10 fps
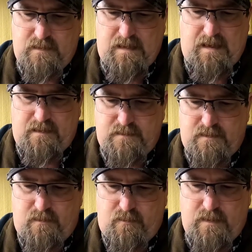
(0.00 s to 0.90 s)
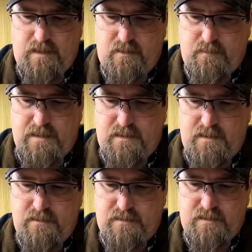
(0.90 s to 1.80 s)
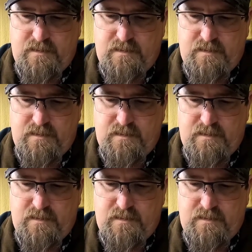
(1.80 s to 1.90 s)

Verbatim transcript: Yeah, so intermittent use,